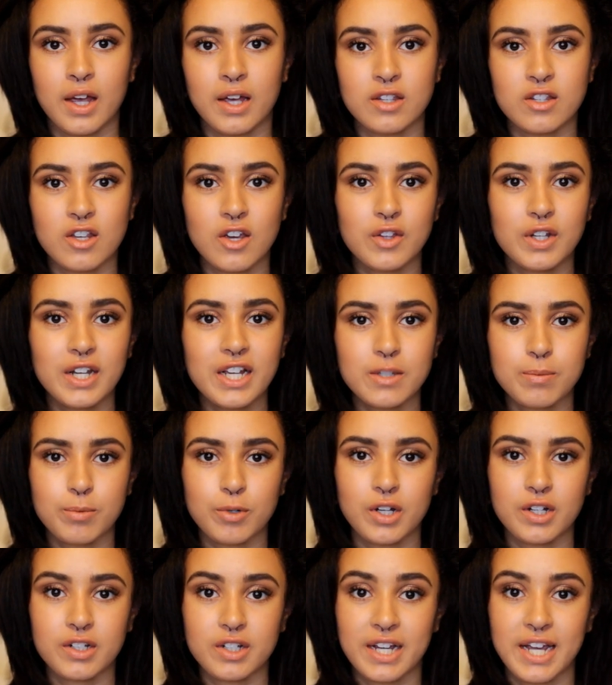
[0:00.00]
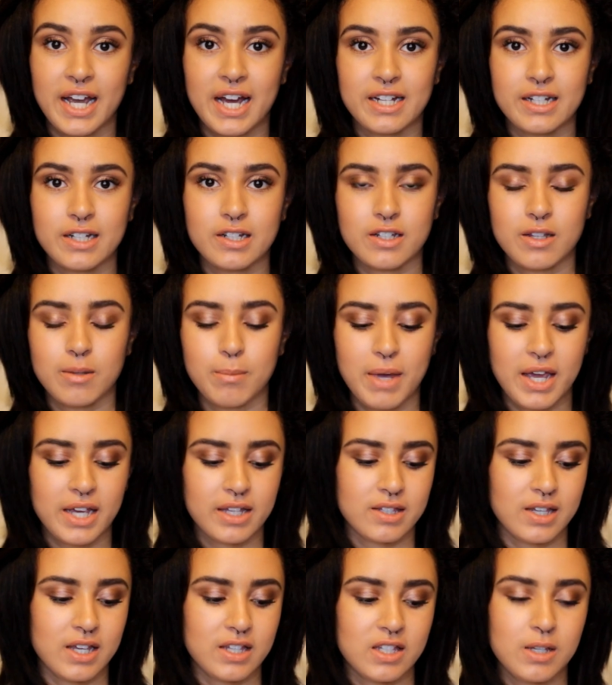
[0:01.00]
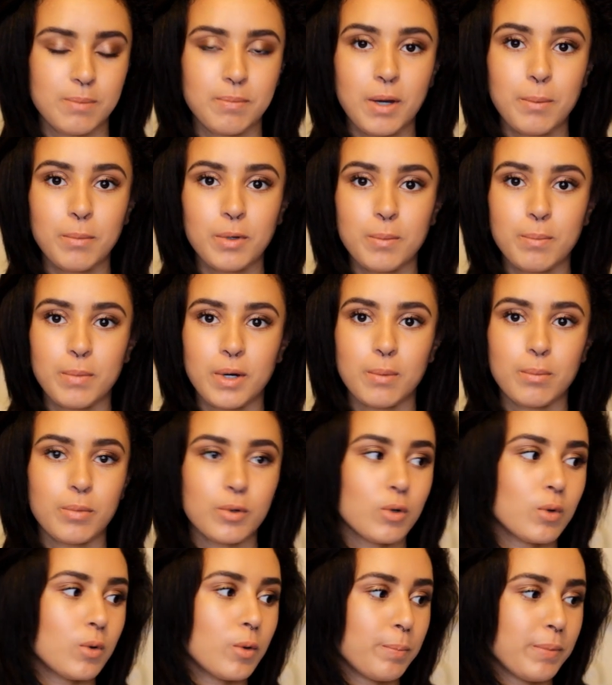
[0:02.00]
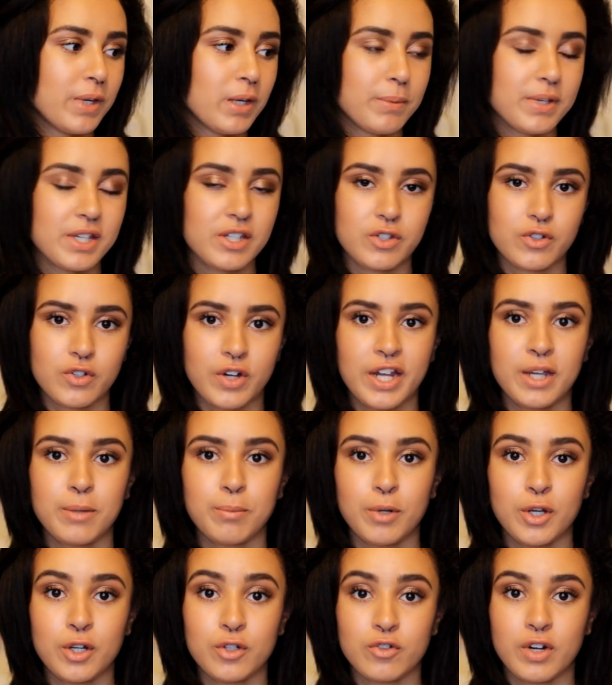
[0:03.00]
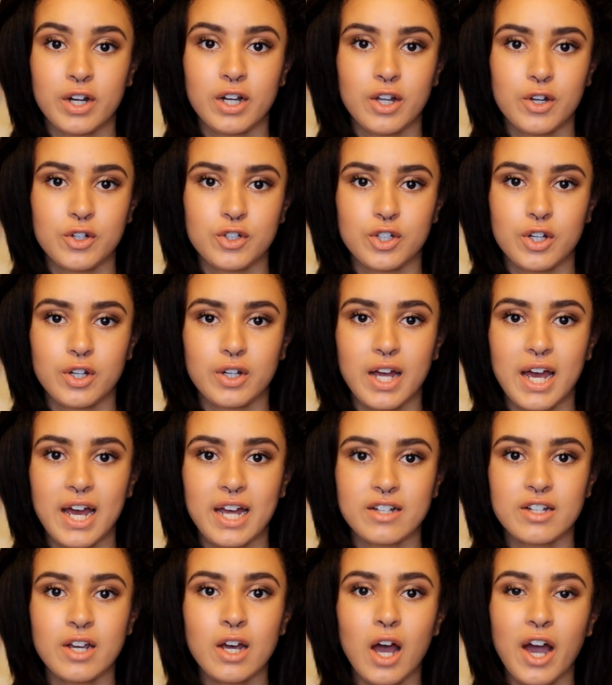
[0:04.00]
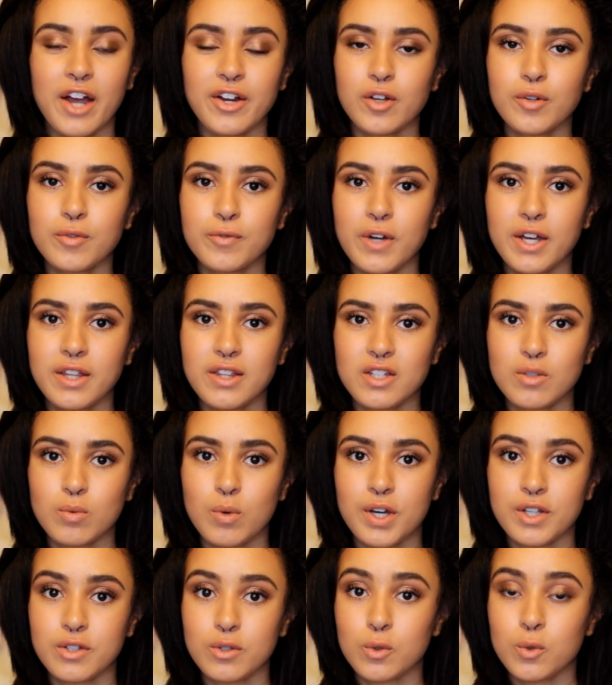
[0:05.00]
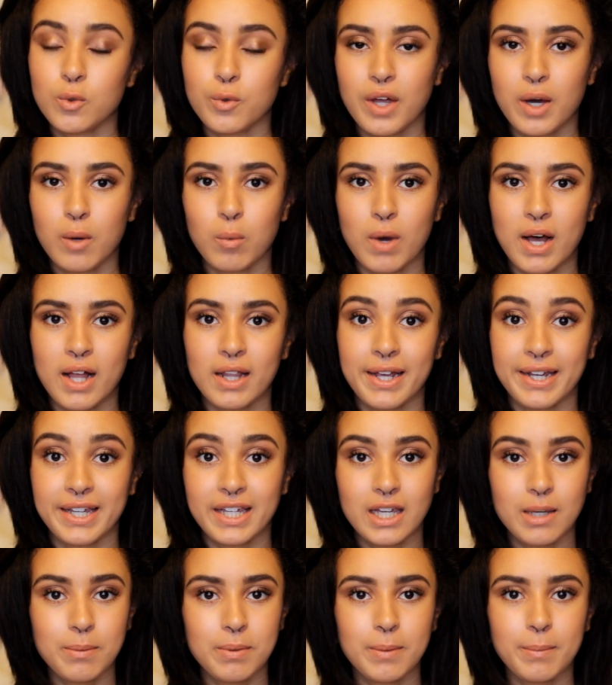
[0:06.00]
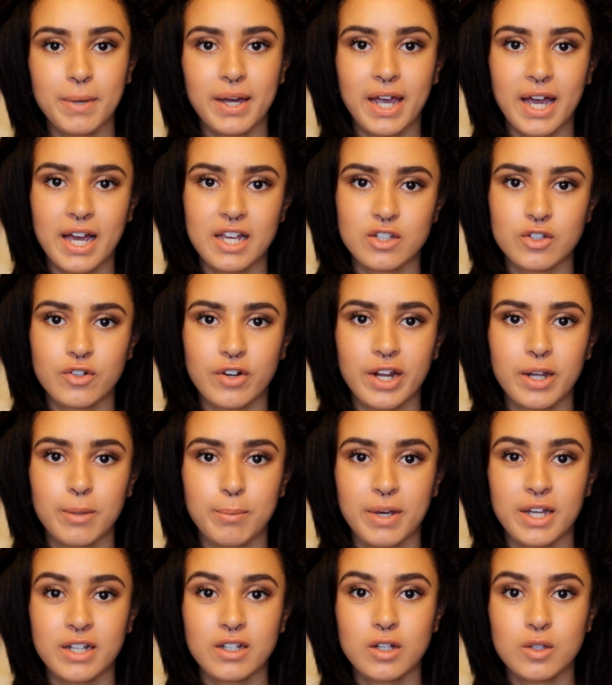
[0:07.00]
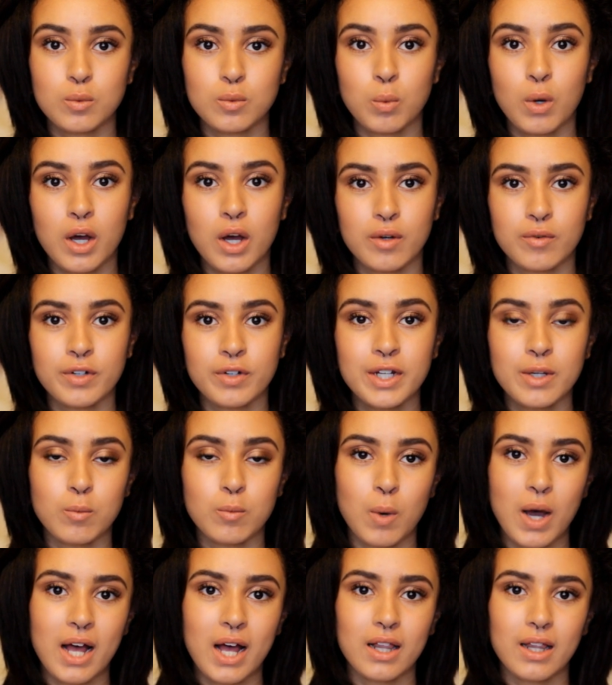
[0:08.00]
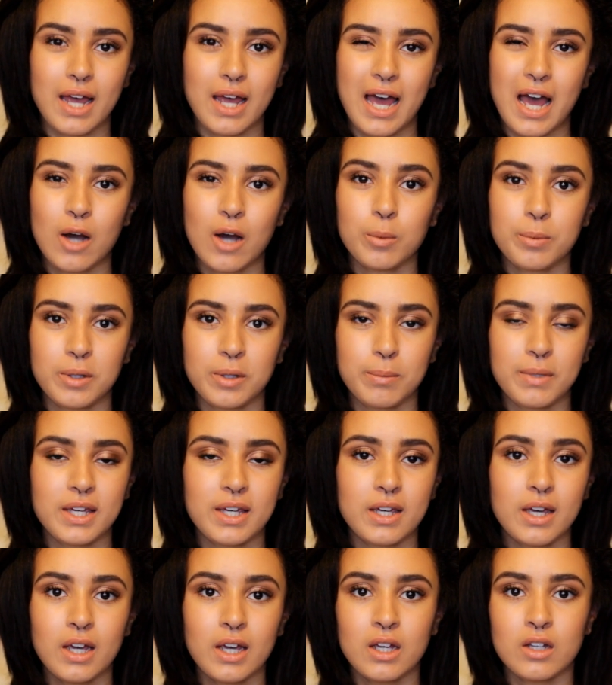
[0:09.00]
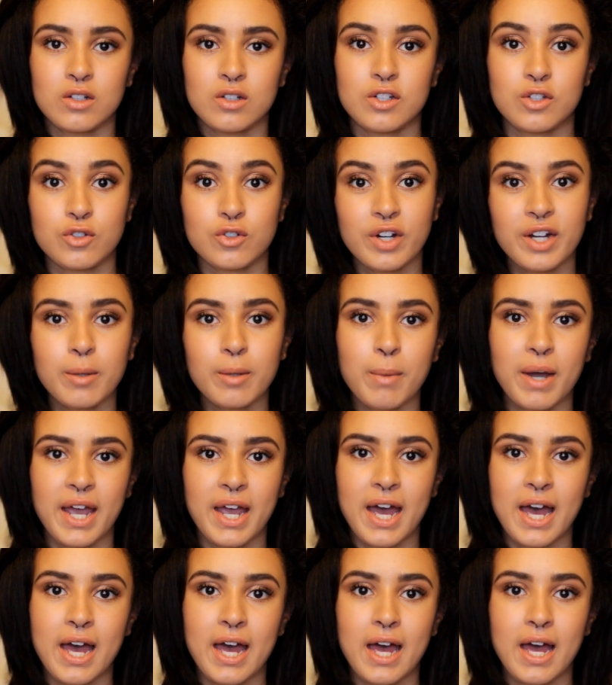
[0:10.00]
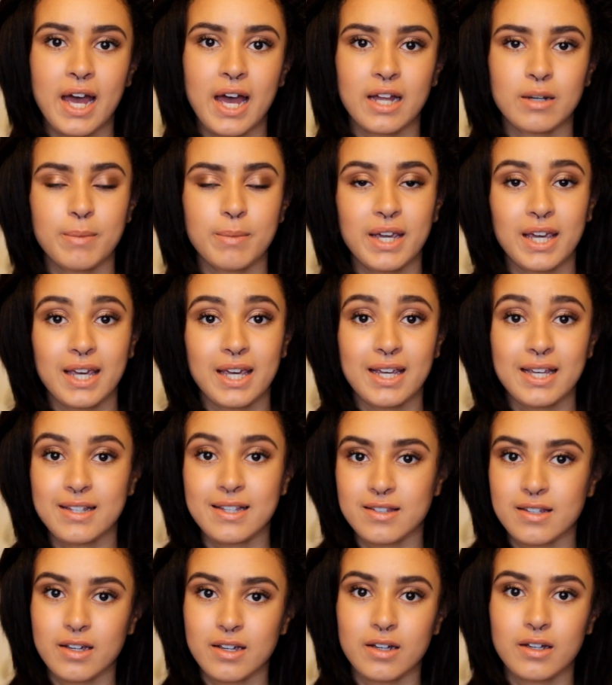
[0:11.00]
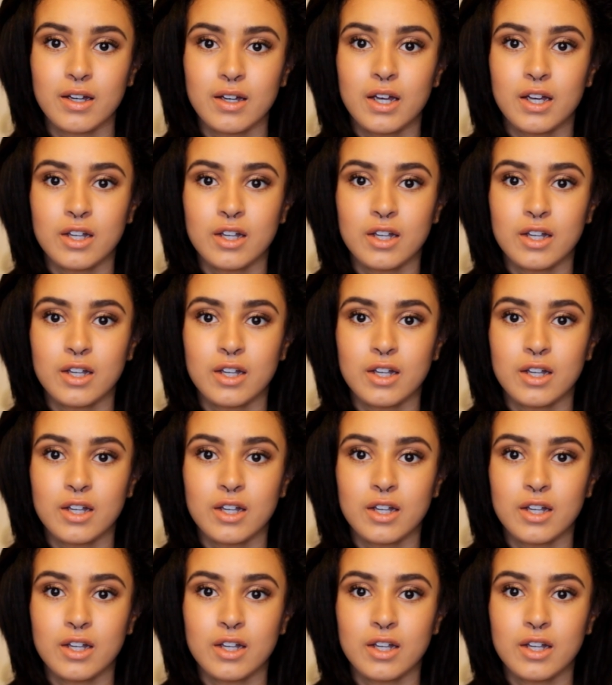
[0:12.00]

So the next product I add into the mix is the Bumble & Bumble BB Straight Blow Dry Lotion and I don't find this works all that well at keeping my hair straight but it does work really well at helping me to straighten my hair and make it easier